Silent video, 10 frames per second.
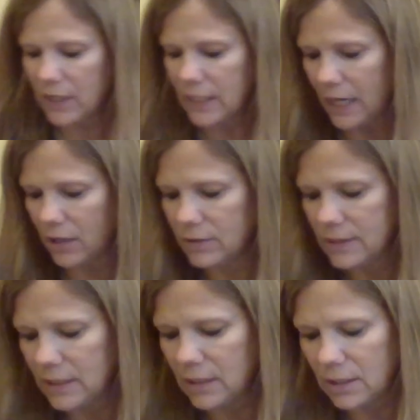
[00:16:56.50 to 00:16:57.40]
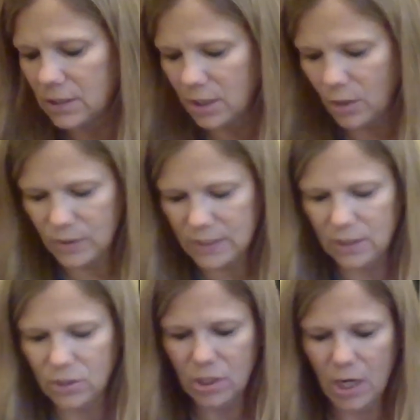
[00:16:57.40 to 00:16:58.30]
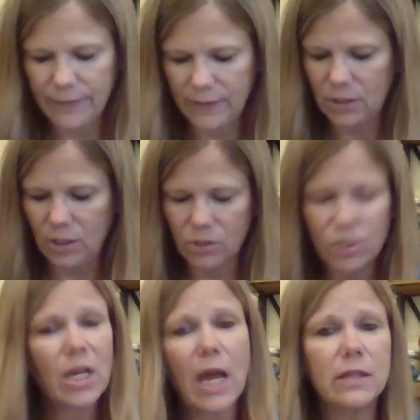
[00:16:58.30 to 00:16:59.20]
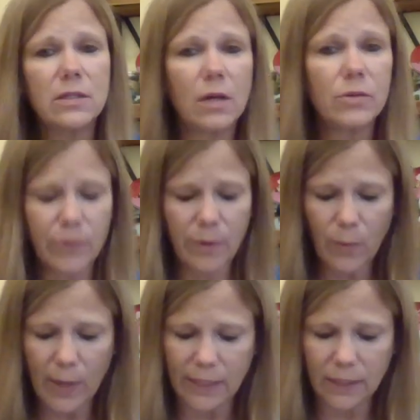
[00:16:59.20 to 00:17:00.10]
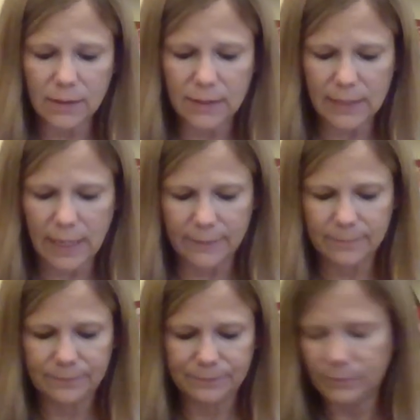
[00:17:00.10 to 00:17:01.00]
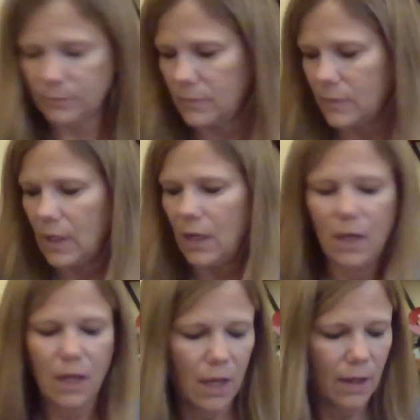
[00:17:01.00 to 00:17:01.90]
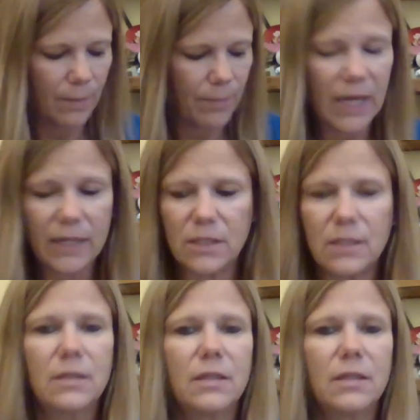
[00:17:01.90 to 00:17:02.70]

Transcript: friend Carol didn't get to go to StitchCon this year. She had to go to a wedding instead. But